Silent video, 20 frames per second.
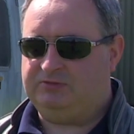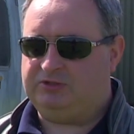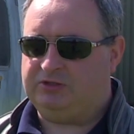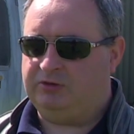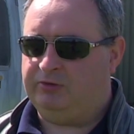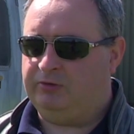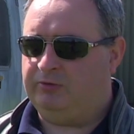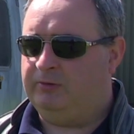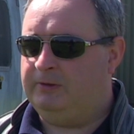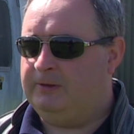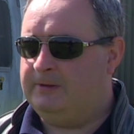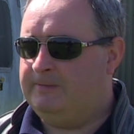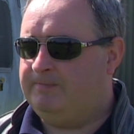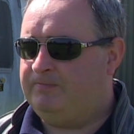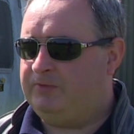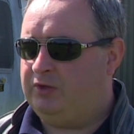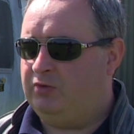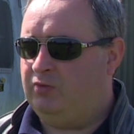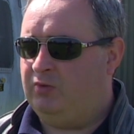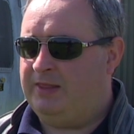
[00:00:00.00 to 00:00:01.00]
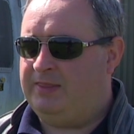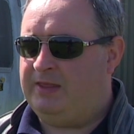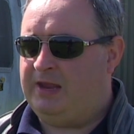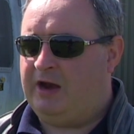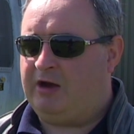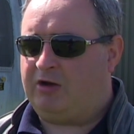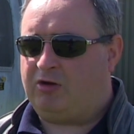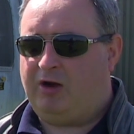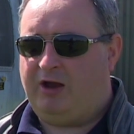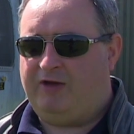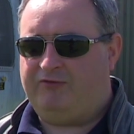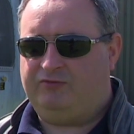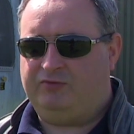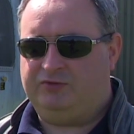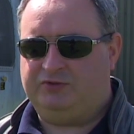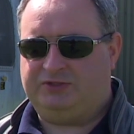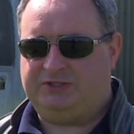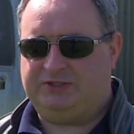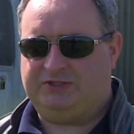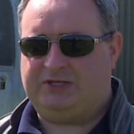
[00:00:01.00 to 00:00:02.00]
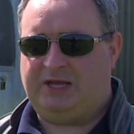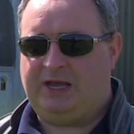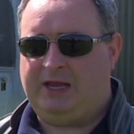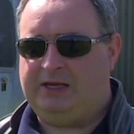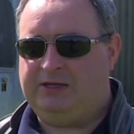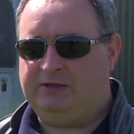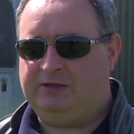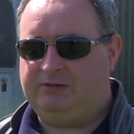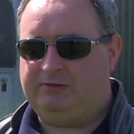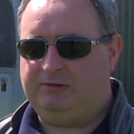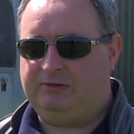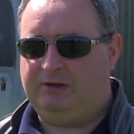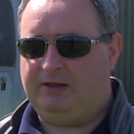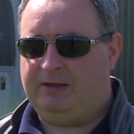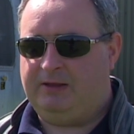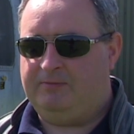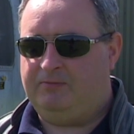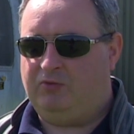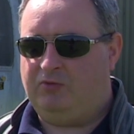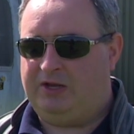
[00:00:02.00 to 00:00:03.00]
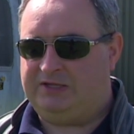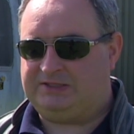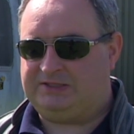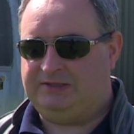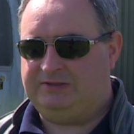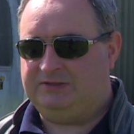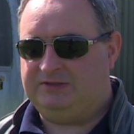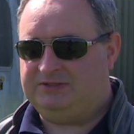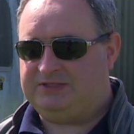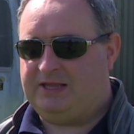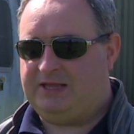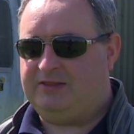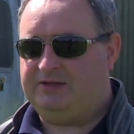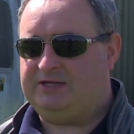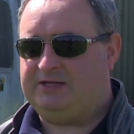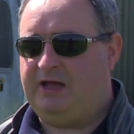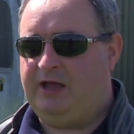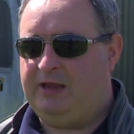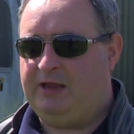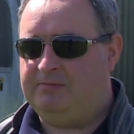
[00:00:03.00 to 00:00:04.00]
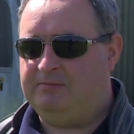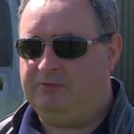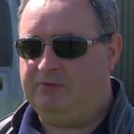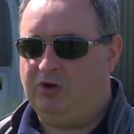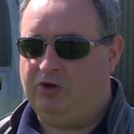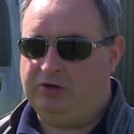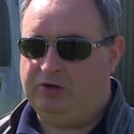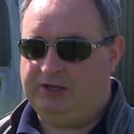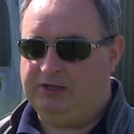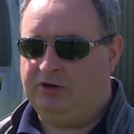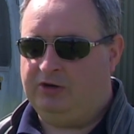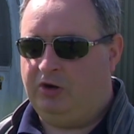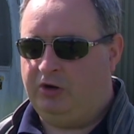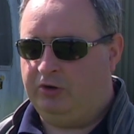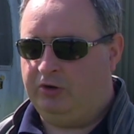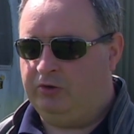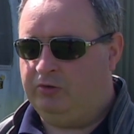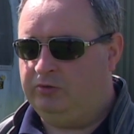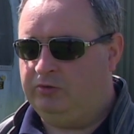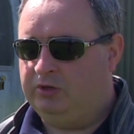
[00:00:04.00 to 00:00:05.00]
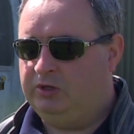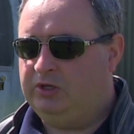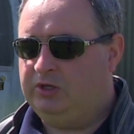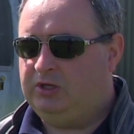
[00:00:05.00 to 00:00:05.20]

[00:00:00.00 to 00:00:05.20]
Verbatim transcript: So, you know, when the aircraft was designed, um, Westlands at the time, now Leonardo,